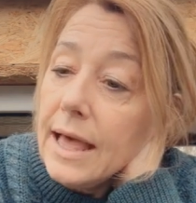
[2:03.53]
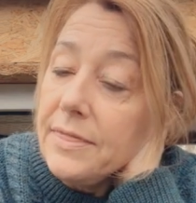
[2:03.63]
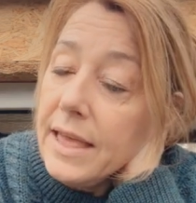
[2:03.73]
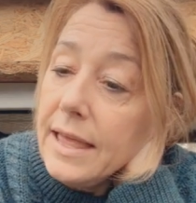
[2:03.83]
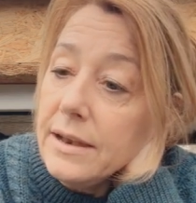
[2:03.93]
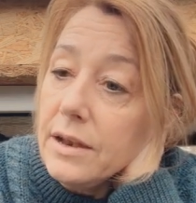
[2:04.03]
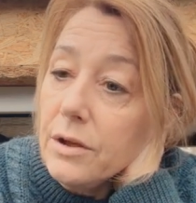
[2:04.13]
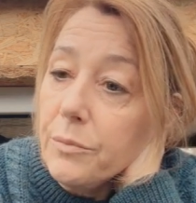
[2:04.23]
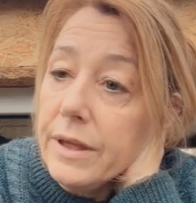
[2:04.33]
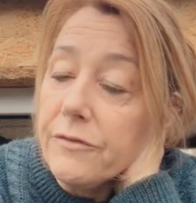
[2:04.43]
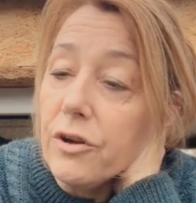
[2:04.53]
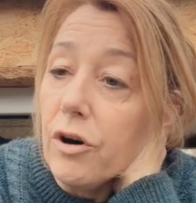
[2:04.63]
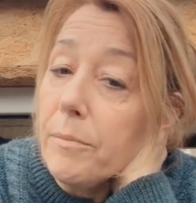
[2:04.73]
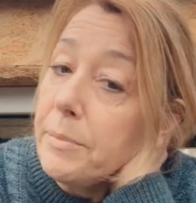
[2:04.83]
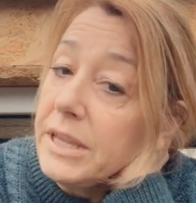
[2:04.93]
Then we've
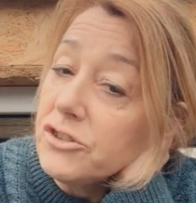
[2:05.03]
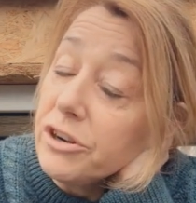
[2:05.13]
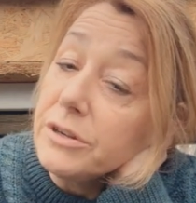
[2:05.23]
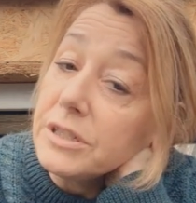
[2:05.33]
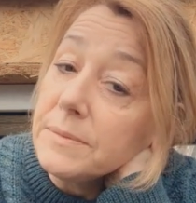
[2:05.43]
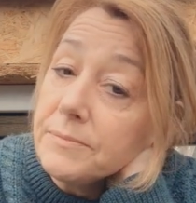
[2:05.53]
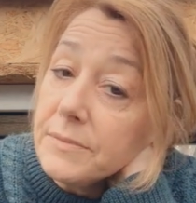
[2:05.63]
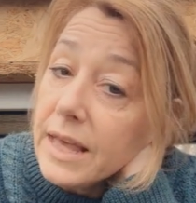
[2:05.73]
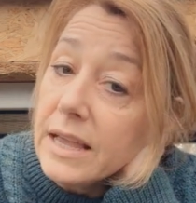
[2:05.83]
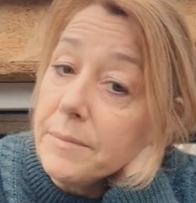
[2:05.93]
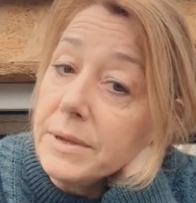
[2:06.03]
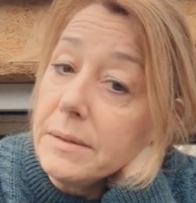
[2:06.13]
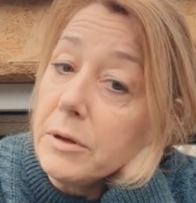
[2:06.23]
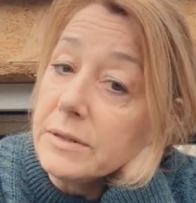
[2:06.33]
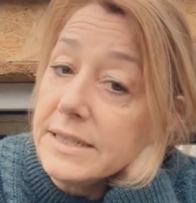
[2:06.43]
got beetroot that can be
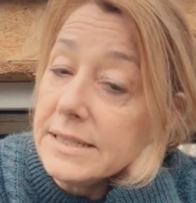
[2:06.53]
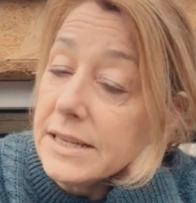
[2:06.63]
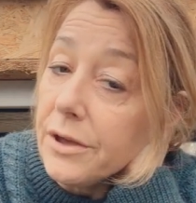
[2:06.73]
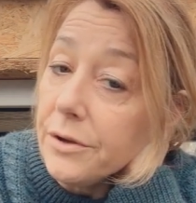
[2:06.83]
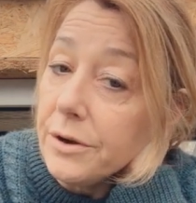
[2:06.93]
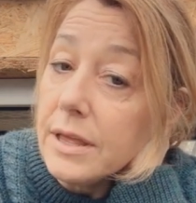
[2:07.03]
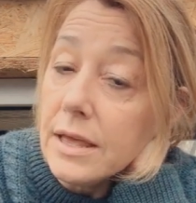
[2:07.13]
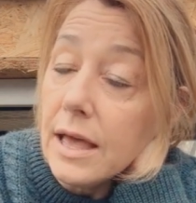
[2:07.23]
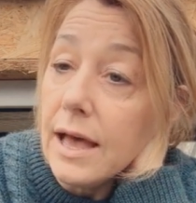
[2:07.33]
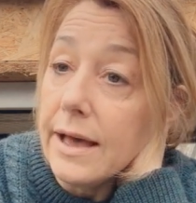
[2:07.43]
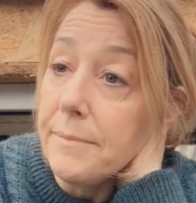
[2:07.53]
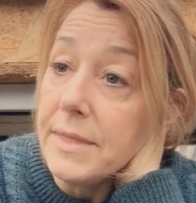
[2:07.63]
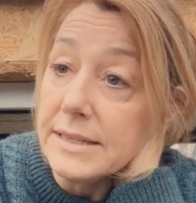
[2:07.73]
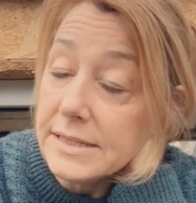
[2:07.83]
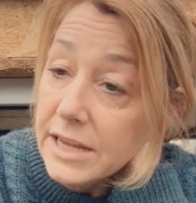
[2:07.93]
multi-sown.
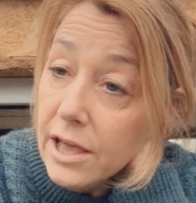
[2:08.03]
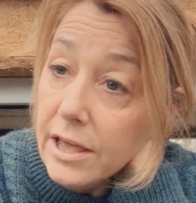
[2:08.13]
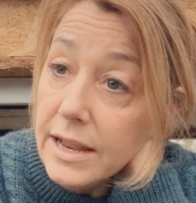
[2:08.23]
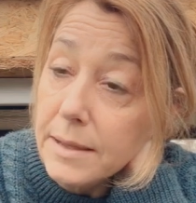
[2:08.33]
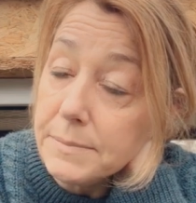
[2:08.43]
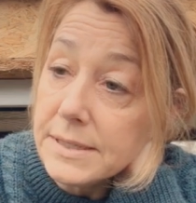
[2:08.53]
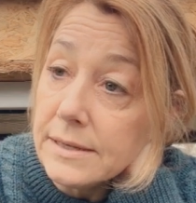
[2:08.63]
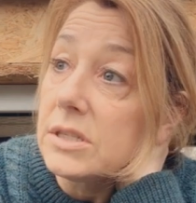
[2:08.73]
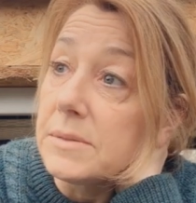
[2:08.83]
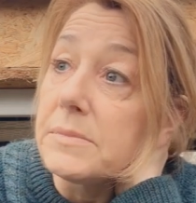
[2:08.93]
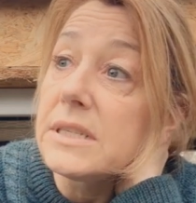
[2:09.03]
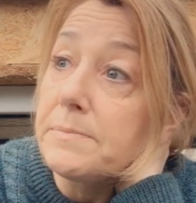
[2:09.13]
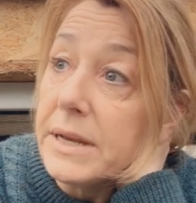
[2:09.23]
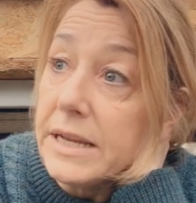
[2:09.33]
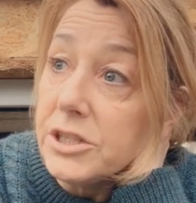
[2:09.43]
There's turnips, some
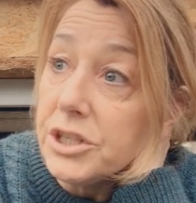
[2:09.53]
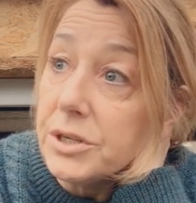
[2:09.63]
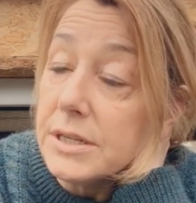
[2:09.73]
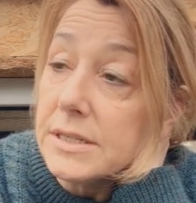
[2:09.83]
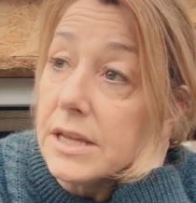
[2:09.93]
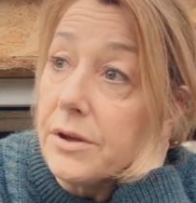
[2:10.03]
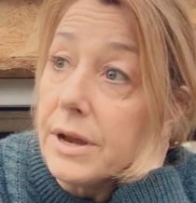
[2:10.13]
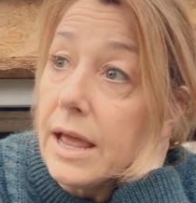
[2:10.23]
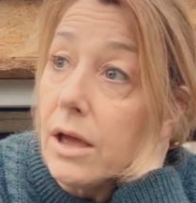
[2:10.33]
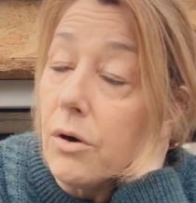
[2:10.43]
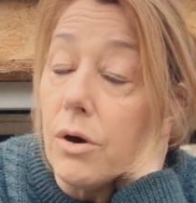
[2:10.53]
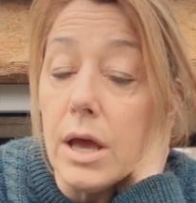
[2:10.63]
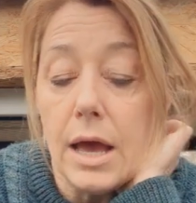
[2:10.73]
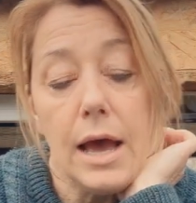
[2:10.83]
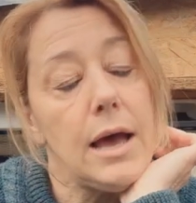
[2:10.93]
spinach you can sow now,
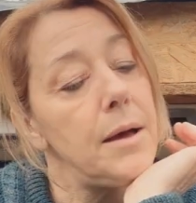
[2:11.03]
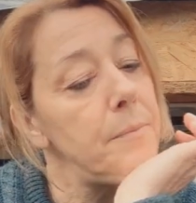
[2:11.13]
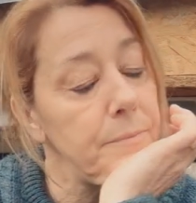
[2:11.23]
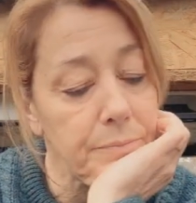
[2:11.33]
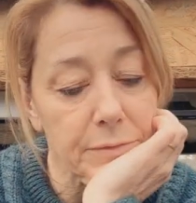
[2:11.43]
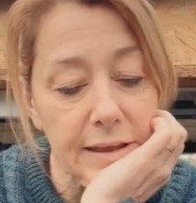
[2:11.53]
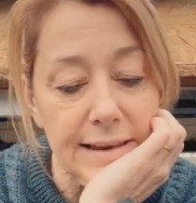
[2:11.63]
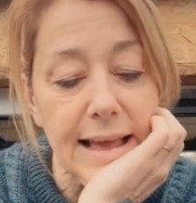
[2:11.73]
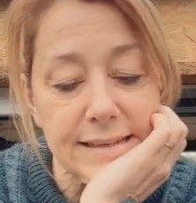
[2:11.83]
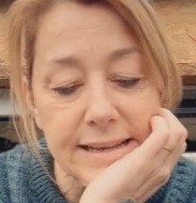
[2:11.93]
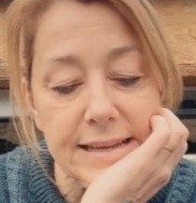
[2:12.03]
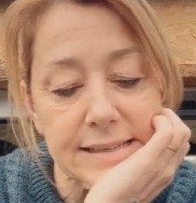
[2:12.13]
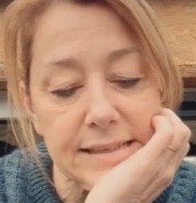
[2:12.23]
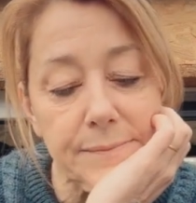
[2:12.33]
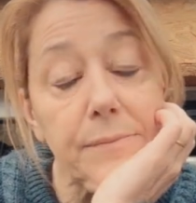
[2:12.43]
lettuce.